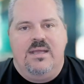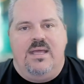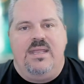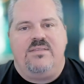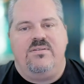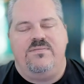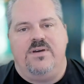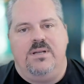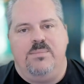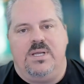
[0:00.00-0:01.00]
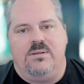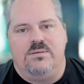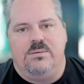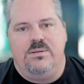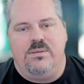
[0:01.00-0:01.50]
And that's a fundamental
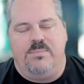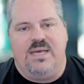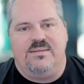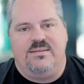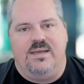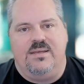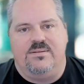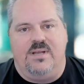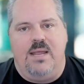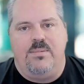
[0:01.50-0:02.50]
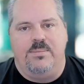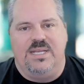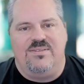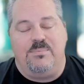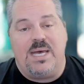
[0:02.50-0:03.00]
truth about sales enablement.
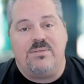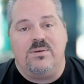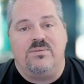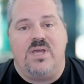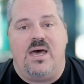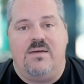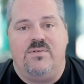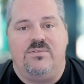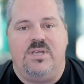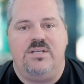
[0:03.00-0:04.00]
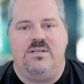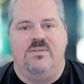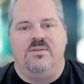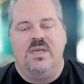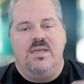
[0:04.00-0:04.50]
It's about those
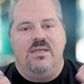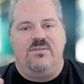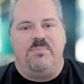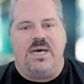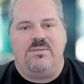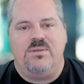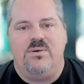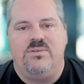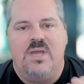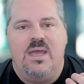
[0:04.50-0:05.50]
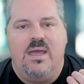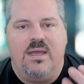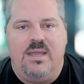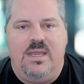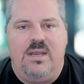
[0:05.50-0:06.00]
conversations. It's about those
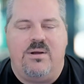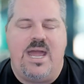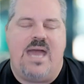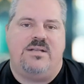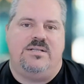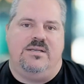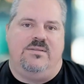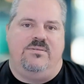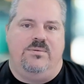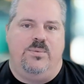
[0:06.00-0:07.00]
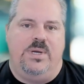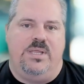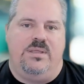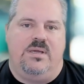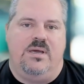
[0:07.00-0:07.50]
interactions
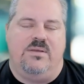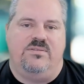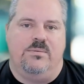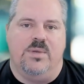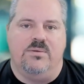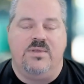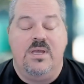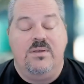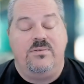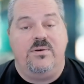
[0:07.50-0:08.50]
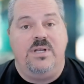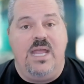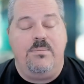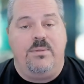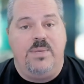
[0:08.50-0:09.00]
with customers. So
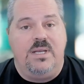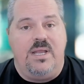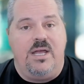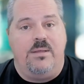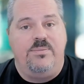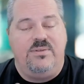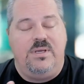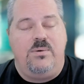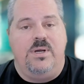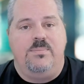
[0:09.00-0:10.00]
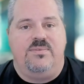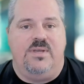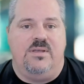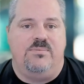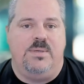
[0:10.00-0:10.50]
enablement helps equip
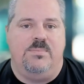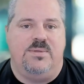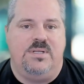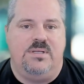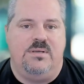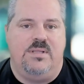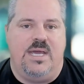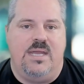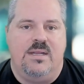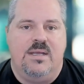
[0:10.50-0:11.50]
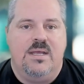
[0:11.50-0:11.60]
salespeople to do that.